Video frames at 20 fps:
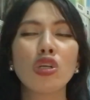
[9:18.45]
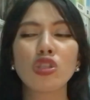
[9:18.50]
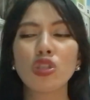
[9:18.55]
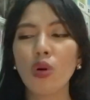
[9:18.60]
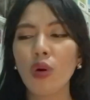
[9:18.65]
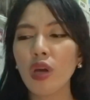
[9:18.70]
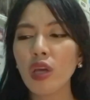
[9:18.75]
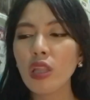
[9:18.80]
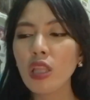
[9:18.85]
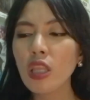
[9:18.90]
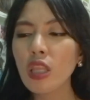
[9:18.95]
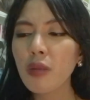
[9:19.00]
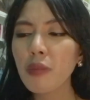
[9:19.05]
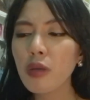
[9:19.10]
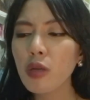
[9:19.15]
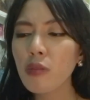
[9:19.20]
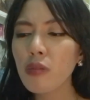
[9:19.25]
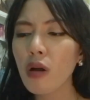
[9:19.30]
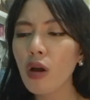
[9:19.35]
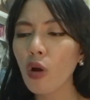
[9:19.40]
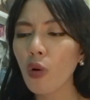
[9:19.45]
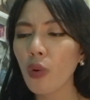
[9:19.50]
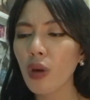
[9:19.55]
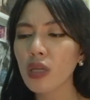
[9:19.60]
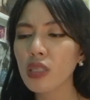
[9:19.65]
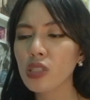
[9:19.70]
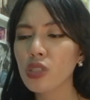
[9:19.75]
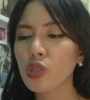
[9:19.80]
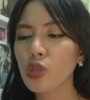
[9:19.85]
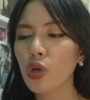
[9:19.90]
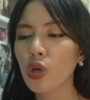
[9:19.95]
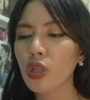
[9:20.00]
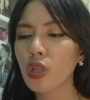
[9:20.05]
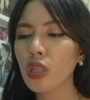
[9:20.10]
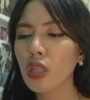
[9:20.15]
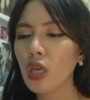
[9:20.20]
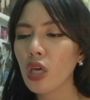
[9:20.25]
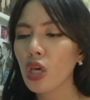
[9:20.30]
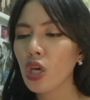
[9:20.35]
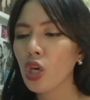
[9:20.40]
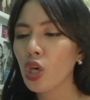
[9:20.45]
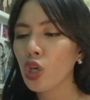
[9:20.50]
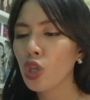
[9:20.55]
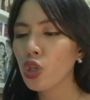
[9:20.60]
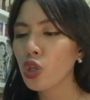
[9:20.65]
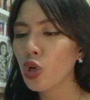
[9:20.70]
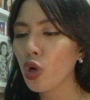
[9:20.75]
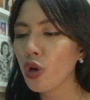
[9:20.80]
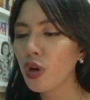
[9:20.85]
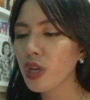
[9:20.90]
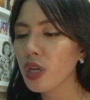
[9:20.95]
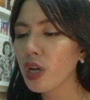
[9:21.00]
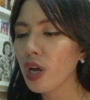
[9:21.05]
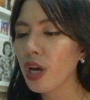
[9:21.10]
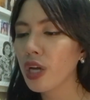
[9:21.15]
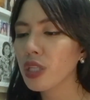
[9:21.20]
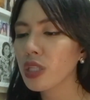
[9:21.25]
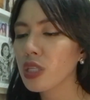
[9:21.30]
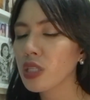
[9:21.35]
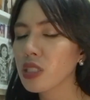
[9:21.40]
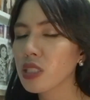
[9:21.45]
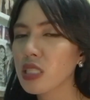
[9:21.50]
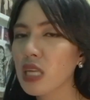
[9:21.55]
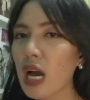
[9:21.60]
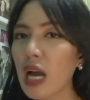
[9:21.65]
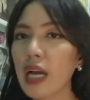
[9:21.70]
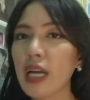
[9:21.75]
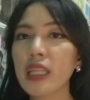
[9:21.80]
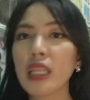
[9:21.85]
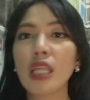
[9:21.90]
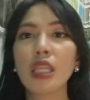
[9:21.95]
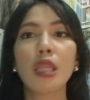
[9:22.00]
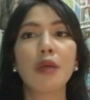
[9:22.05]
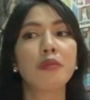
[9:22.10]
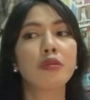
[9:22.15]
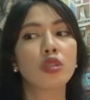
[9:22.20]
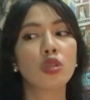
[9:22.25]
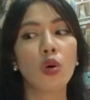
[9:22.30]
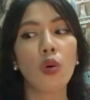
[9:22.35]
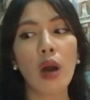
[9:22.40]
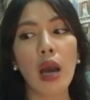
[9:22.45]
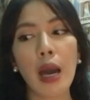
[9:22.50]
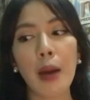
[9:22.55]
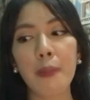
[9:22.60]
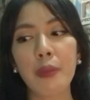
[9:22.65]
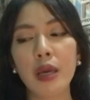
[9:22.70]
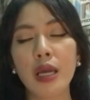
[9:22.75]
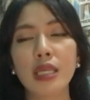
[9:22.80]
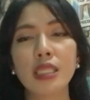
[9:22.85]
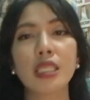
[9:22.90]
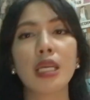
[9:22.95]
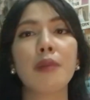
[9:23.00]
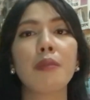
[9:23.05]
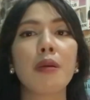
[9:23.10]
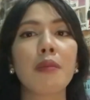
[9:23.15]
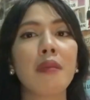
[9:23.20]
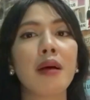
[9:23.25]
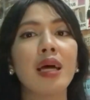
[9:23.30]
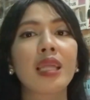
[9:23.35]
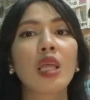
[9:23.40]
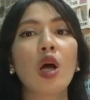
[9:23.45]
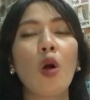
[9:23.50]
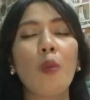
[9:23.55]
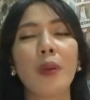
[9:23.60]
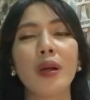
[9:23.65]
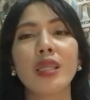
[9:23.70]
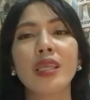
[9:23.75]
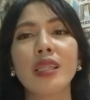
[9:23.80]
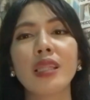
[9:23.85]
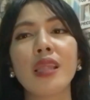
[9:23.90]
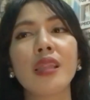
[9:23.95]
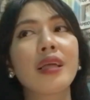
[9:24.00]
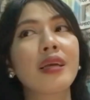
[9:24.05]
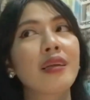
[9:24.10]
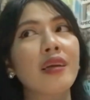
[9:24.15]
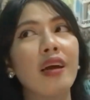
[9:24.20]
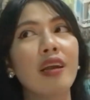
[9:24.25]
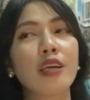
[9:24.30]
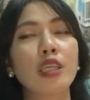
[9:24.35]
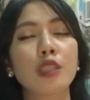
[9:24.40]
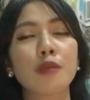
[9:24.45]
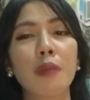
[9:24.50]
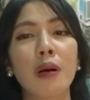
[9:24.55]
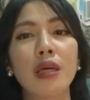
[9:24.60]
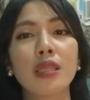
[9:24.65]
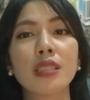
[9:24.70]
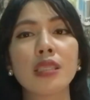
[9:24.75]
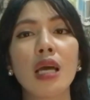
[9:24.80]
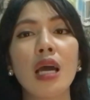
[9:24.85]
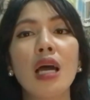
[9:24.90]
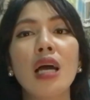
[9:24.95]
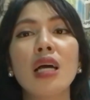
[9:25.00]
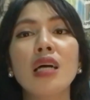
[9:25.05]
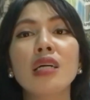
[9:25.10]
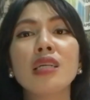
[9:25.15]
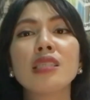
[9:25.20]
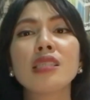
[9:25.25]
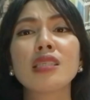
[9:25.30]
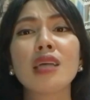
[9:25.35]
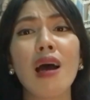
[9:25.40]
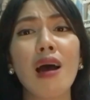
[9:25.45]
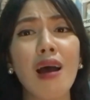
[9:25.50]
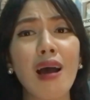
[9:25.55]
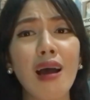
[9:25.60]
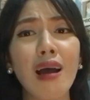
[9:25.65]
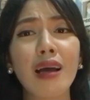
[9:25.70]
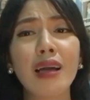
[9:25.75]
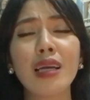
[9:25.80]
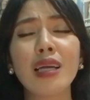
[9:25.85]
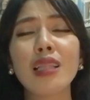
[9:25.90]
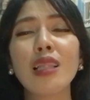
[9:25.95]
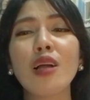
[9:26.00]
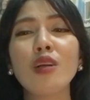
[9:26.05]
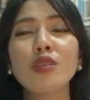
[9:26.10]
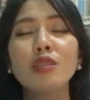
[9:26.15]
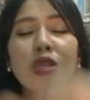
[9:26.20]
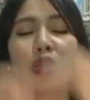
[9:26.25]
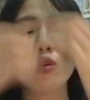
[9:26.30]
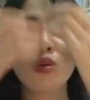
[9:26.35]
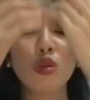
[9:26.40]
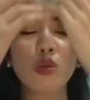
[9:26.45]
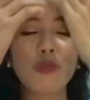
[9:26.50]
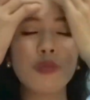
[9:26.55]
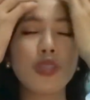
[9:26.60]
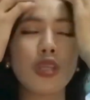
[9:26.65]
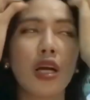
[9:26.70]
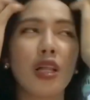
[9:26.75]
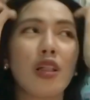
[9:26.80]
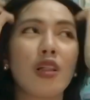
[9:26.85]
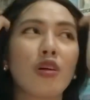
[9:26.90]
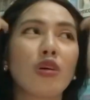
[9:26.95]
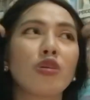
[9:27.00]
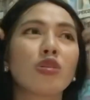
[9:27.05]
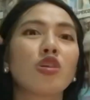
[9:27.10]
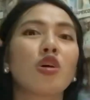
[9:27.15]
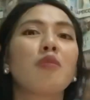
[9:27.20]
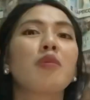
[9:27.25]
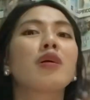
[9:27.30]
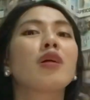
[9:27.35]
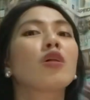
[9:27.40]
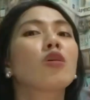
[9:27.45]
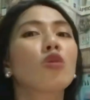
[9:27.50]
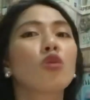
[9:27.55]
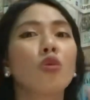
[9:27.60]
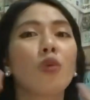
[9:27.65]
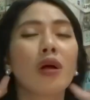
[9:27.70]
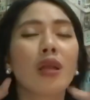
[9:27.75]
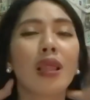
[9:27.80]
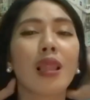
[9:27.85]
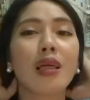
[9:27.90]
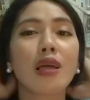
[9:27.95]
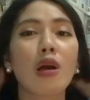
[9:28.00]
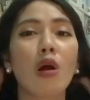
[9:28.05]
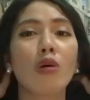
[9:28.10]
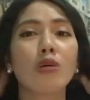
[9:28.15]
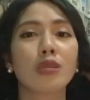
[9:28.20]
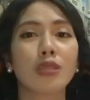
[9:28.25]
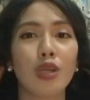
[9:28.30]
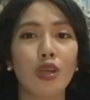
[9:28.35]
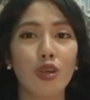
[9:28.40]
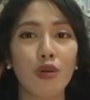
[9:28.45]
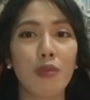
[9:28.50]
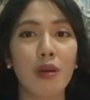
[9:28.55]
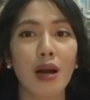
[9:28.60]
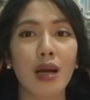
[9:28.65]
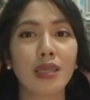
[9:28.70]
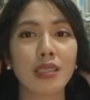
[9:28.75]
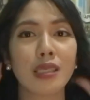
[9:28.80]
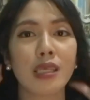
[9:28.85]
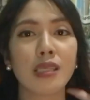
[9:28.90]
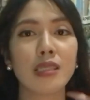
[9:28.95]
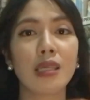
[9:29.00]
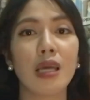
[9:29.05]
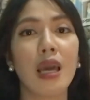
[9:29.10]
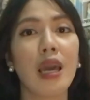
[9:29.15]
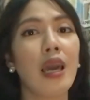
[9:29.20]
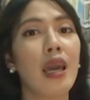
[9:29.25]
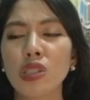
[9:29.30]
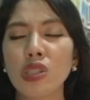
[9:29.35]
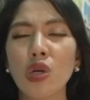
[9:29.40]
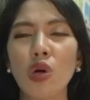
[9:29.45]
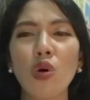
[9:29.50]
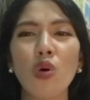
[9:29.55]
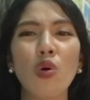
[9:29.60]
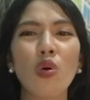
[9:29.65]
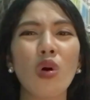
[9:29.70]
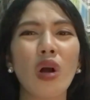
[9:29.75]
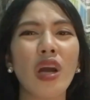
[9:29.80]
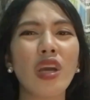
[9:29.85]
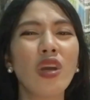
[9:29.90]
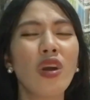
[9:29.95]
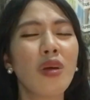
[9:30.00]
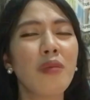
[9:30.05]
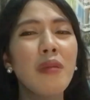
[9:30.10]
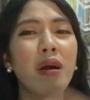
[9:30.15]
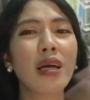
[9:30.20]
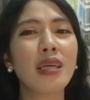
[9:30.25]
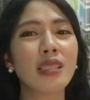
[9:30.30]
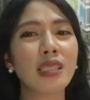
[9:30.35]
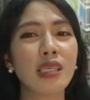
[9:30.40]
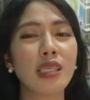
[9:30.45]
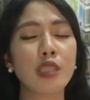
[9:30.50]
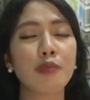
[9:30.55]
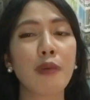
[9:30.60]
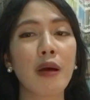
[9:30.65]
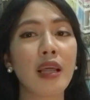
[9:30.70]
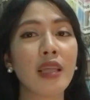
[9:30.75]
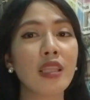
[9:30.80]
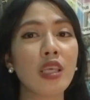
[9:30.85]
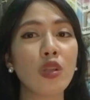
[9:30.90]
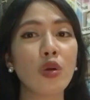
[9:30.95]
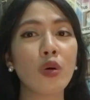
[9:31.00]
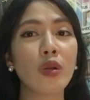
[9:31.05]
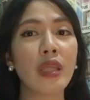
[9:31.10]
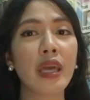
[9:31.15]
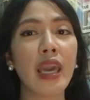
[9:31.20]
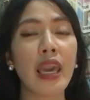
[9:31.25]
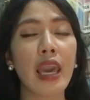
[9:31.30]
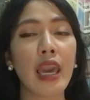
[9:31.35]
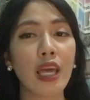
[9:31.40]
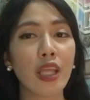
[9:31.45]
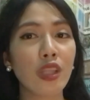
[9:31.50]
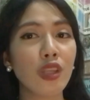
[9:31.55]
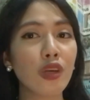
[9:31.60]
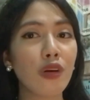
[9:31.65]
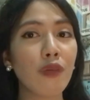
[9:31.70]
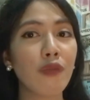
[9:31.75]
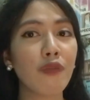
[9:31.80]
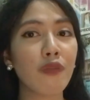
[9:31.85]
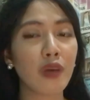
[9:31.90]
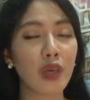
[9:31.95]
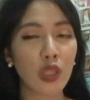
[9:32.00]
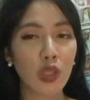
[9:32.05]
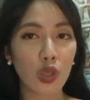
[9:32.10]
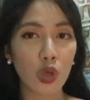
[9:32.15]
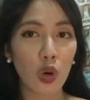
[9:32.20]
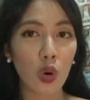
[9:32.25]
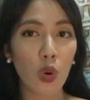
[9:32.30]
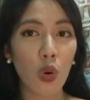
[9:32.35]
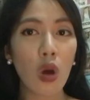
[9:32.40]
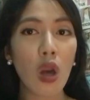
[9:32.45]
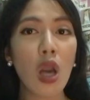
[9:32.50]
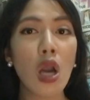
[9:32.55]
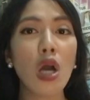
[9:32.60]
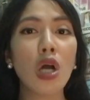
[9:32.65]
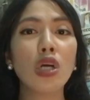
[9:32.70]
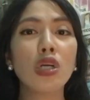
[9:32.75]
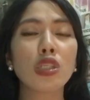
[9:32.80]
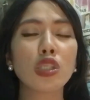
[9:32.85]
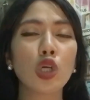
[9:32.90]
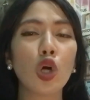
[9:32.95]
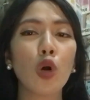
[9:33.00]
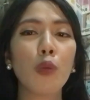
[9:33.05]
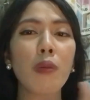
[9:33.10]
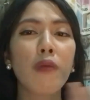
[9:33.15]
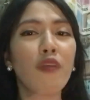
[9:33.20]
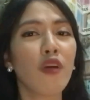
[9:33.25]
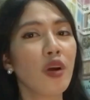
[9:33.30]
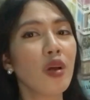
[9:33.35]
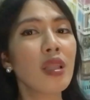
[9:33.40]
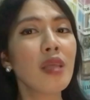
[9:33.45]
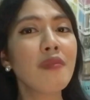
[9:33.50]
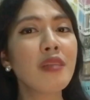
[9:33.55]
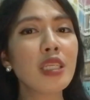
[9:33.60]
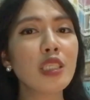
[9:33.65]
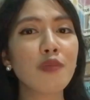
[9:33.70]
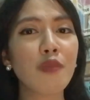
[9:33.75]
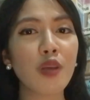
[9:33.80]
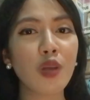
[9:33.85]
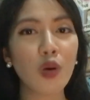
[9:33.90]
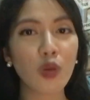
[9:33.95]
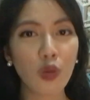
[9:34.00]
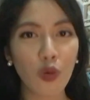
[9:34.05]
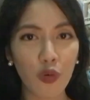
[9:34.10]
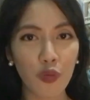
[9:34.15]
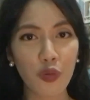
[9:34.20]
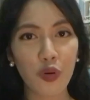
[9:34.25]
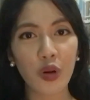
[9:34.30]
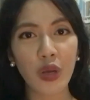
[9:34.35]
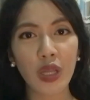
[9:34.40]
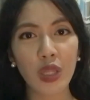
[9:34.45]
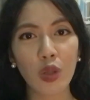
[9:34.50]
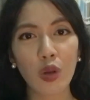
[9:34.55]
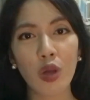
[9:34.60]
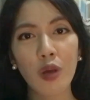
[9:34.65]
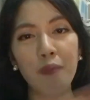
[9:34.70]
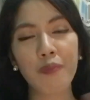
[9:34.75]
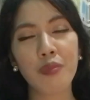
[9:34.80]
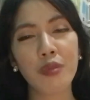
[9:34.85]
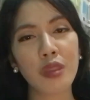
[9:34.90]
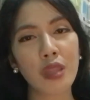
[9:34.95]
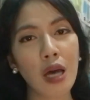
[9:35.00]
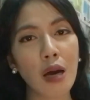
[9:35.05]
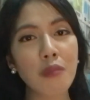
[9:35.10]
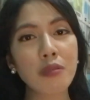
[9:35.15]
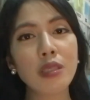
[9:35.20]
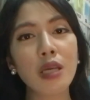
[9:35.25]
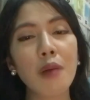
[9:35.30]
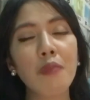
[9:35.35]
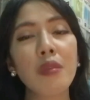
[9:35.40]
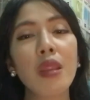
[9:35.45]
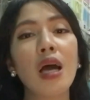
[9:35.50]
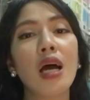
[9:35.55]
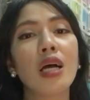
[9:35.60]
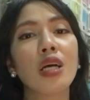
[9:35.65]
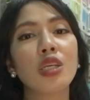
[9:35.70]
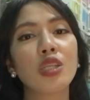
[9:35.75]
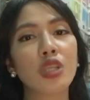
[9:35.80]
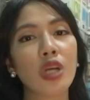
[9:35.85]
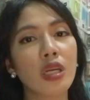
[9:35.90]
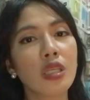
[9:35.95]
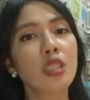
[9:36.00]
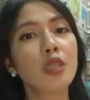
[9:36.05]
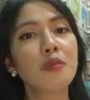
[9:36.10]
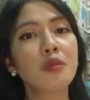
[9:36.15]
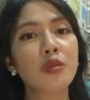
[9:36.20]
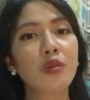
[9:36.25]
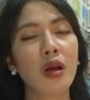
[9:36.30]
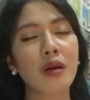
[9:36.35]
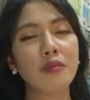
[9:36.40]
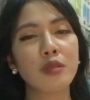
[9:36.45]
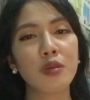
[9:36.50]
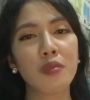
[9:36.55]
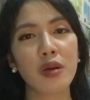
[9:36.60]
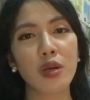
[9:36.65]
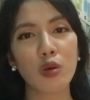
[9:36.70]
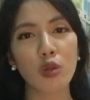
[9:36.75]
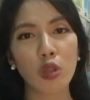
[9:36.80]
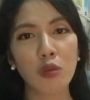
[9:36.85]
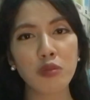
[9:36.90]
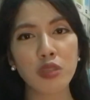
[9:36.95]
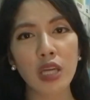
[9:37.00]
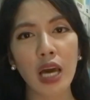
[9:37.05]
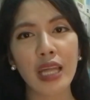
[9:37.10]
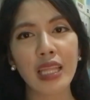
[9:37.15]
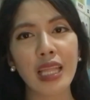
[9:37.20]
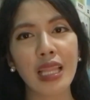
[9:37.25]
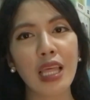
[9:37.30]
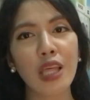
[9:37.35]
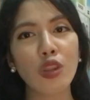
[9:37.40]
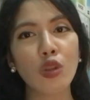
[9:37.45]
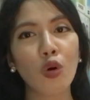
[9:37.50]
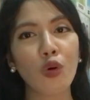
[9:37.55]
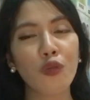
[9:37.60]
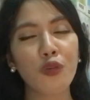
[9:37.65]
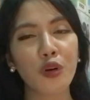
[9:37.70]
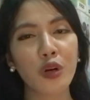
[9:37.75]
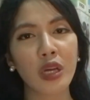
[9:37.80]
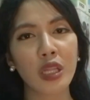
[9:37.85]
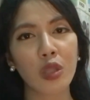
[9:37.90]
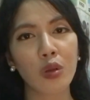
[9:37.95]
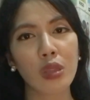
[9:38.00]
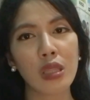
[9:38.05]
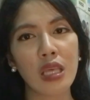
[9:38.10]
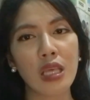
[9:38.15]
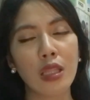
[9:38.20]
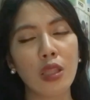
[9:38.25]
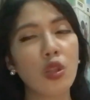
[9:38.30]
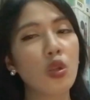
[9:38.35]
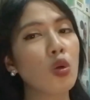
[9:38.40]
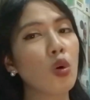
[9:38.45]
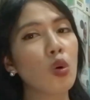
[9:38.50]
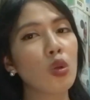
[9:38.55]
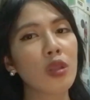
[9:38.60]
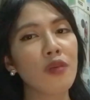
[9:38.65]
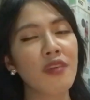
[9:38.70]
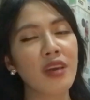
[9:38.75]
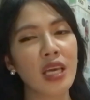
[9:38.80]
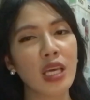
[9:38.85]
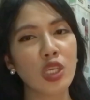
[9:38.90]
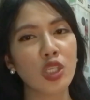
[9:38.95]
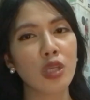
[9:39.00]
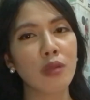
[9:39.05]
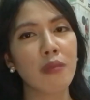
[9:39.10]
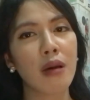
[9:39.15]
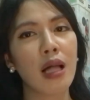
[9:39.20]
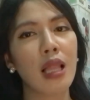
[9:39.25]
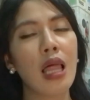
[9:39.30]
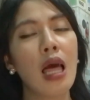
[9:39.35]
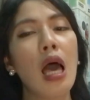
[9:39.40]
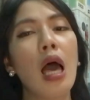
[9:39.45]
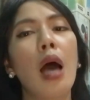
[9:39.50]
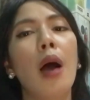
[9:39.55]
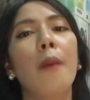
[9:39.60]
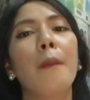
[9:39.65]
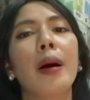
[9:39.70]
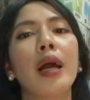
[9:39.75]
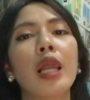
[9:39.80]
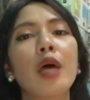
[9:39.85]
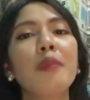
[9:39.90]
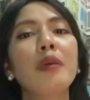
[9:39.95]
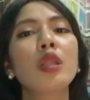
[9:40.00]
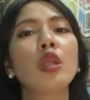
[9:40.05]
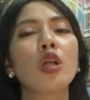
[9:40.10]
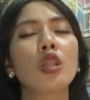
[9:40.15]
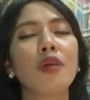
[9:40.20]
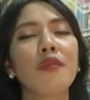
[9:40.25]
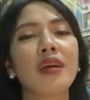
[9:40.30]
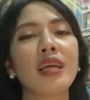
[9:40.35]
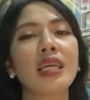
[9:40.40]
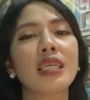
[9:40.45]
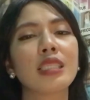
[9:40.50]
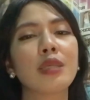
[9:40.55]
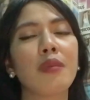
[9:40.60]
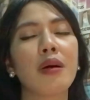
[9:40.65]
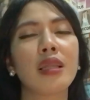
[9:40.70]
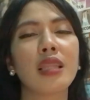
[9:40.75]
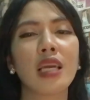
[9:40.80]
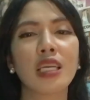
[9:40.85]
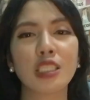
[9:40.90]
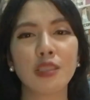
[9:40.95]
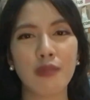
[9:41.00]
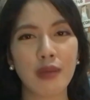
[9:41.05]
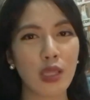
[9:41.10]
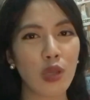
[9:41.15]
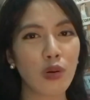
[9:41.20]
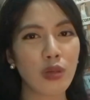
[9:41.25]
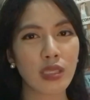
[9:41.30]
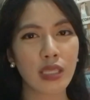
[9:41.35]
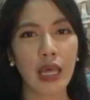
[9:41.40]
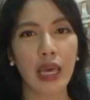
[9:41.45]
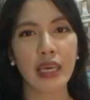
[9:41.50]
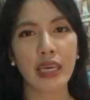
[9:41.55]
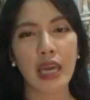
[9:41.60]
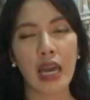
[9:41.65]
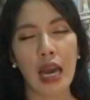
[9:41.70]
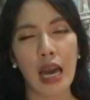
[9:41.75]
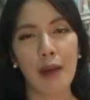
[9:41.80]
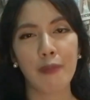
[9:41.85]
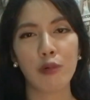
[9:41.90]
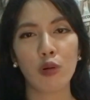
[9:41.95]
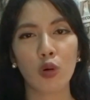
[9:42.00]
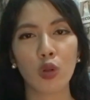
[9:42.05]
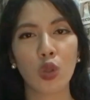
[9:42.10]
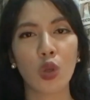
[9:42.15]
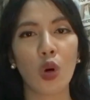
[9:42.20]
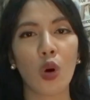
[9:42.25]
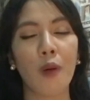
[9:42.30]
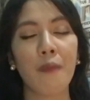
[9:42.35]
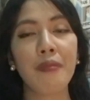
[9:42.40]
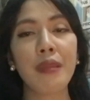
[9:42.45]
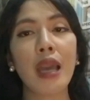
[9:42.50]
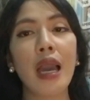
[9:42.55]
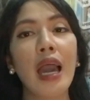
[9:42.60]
So ayun lang naman yung mga question nyo regarding sa akin, and I'm so happy kasi may mga tao pa din na nagre-response sa akin, lalo sa YouTube channel ko. Sobrang natutuwa talaga ako sa inyo mga sis. So, ayun mga sis, parang dito ko na i-end yung video. So, before I leave this video, don't forget to give thumbs up, share and subscribe sa my YouTube channel, and don't forget to click the notification bell para ma-notify ka sa mga next videos na i-upload ko.